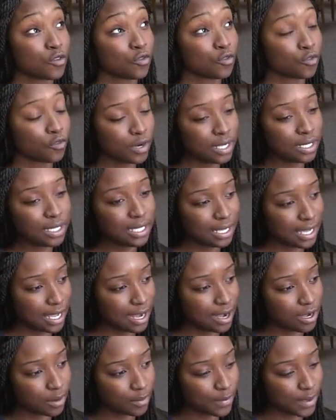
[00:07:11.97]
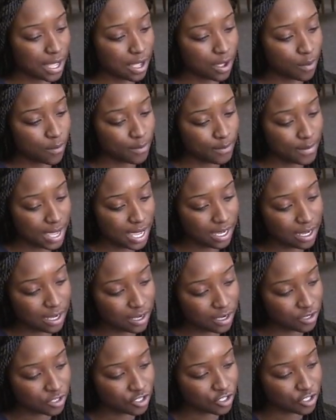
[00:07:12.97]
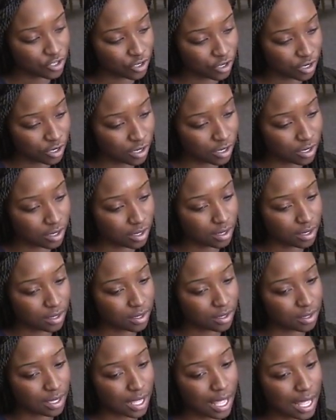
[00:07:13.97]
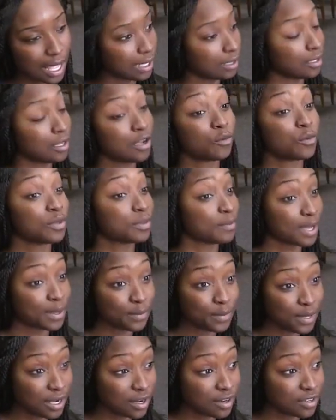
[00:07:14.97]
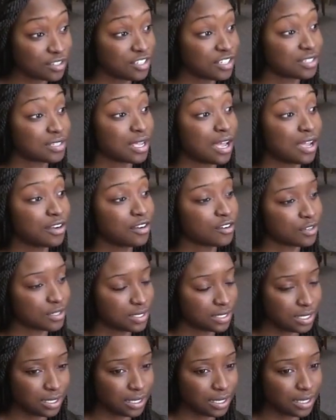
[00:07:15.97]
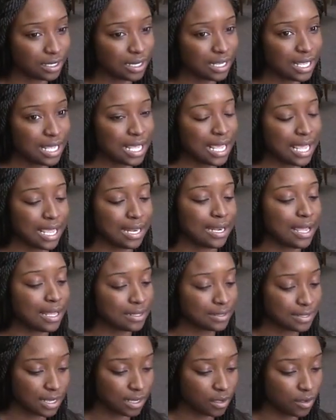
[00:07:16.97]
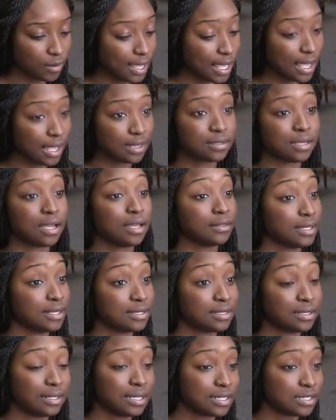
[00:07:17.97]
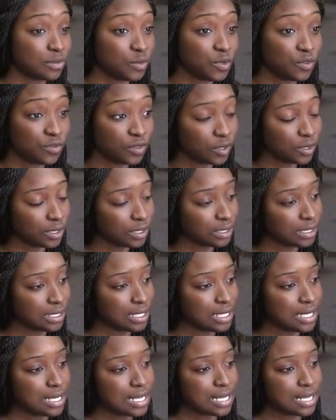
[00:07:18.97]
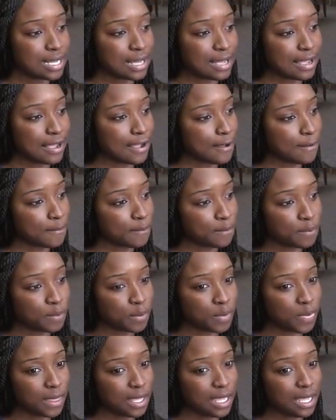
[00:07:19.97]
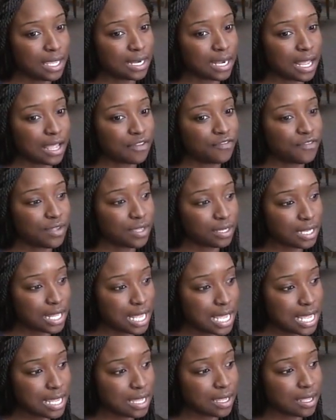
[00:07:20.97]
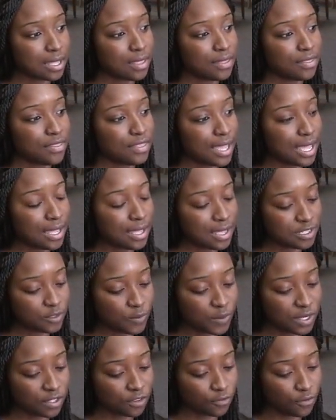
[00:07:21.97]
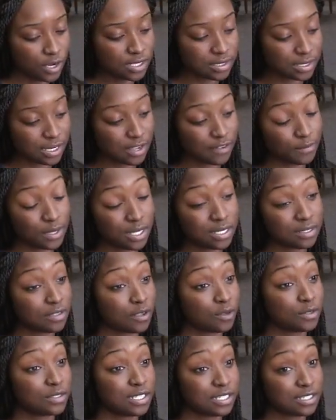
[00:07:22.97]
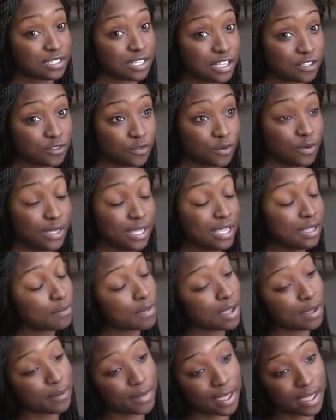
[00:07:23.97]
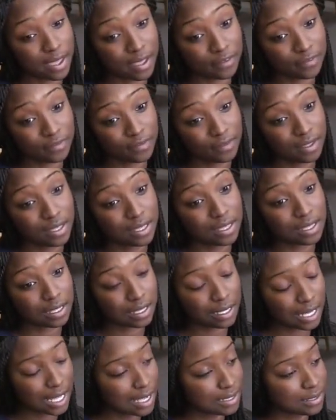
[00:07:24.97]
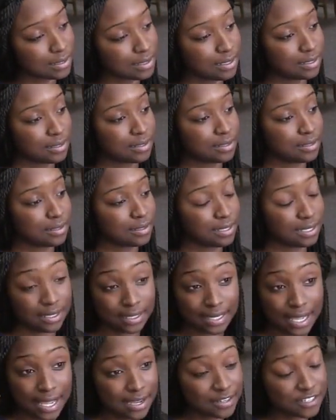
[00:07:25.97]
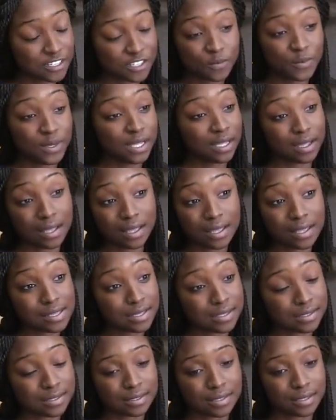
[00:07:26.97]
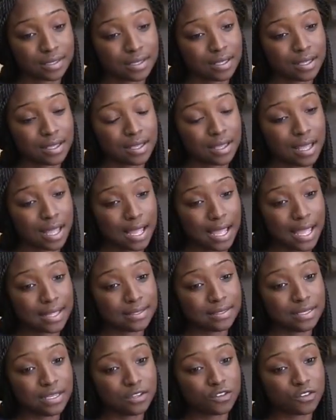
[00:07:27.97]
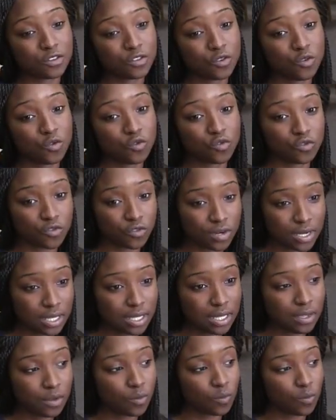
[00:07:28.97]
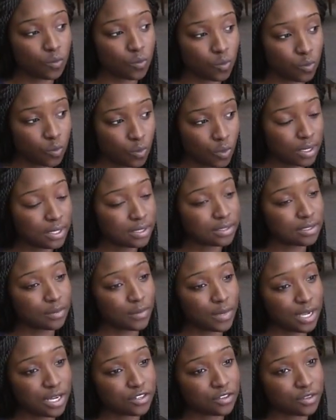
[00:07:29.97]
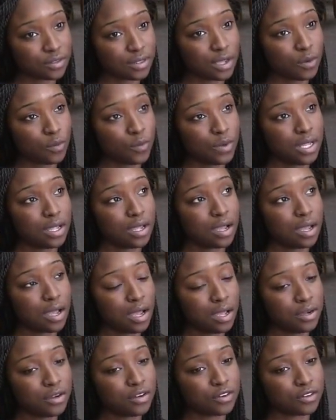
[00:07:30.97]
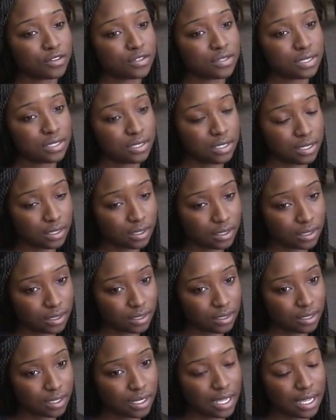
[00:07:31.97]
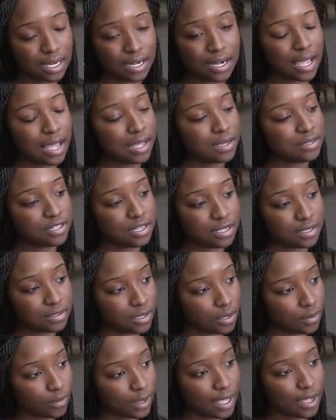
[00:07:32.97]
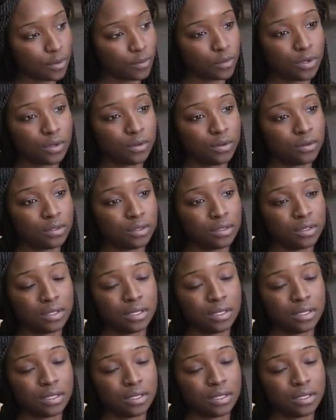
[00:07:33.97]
really cared about making sure I, along with my peers, just understood and not saying, okay, I taught this and let's move on. And I feel like that has been the reason I've been so successful in my math classes to date, just because I had teachers who really wanted to make sure that we understood and not just, okay, well,